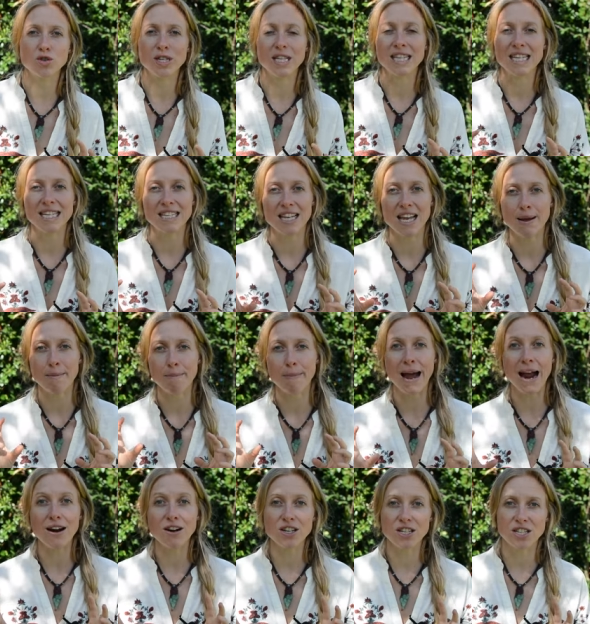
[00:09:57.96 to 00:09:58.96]
treat things like
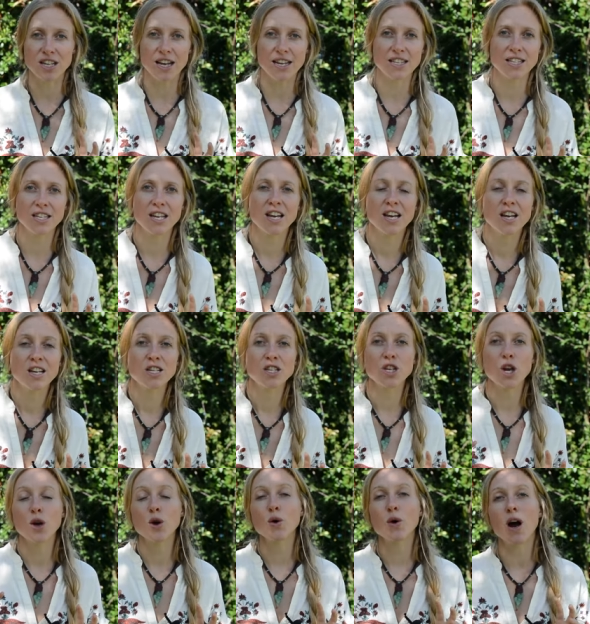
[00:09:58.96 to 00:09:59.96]
parasites.
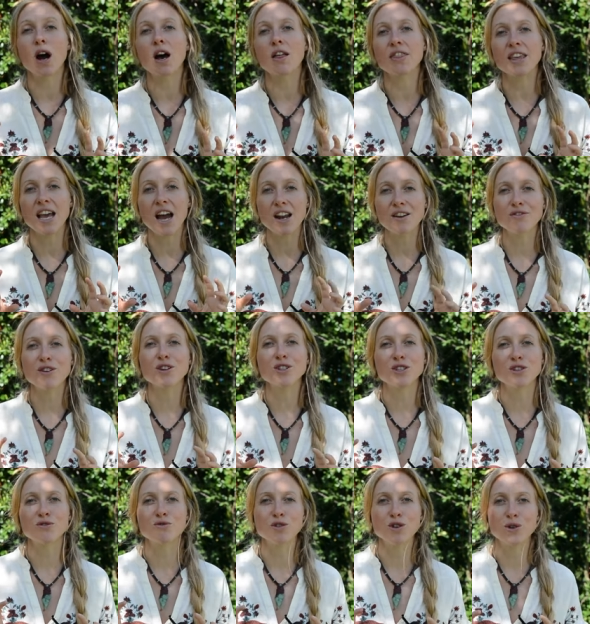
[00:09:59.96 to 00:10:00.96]
So the
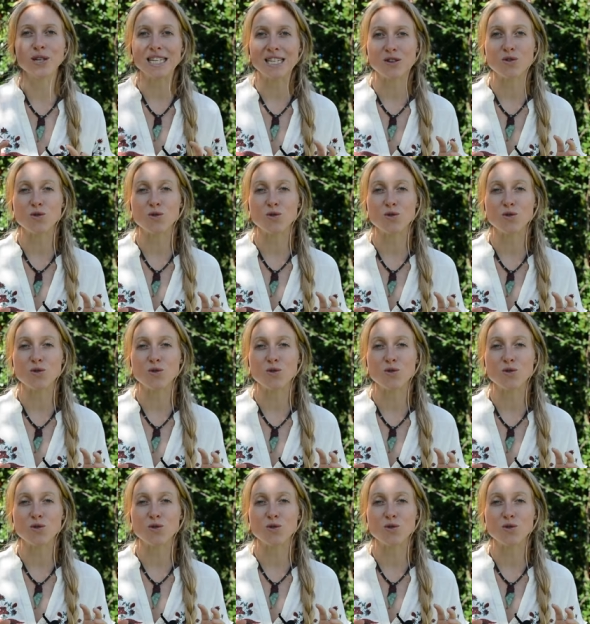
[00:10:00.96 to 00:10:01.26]
unroasted root is